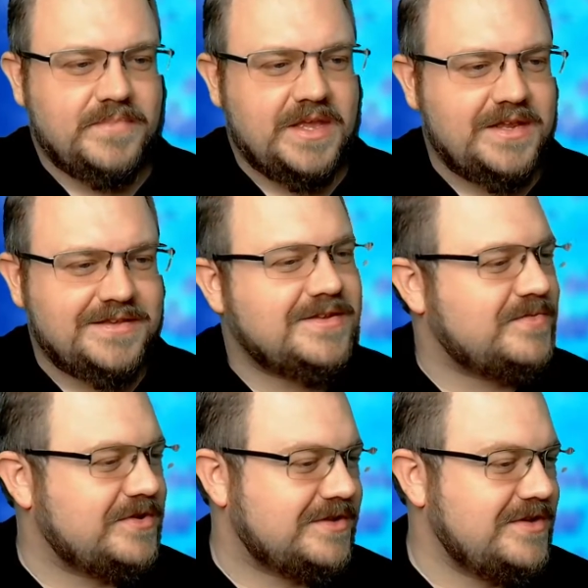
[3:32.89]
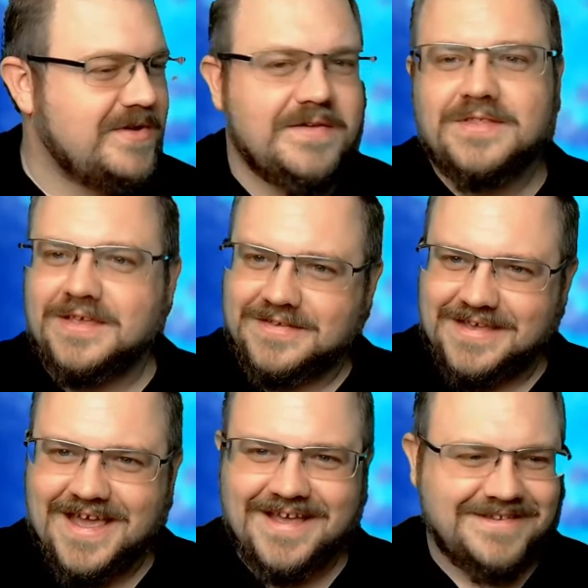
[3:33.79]
And he says, well, to you, everything's
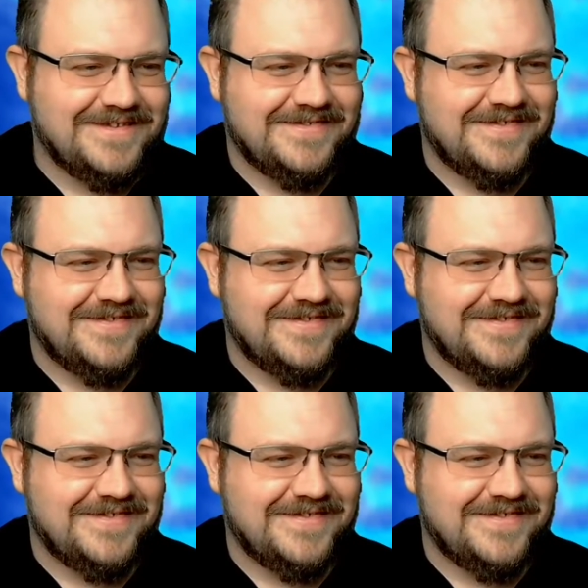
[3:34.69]
gas.